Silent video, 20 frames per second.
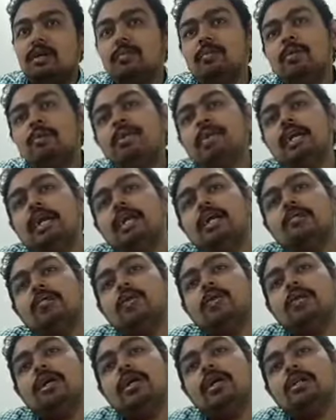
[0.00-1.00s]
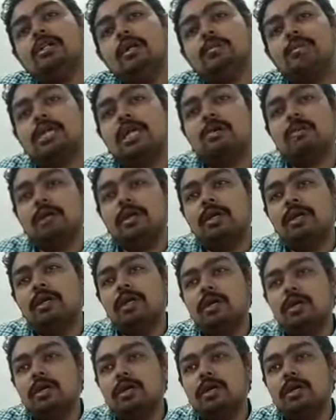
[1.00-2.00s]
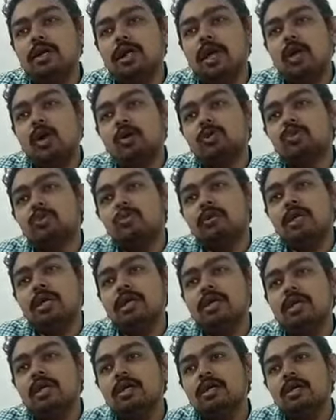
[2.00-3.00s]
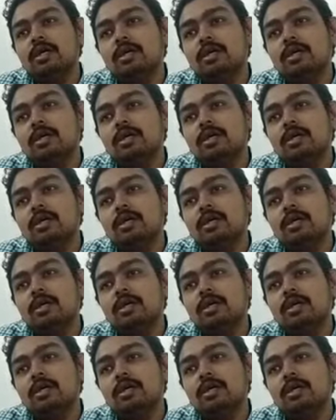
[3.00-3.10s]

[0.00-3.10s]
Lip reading: Memorandum order subscriber can also be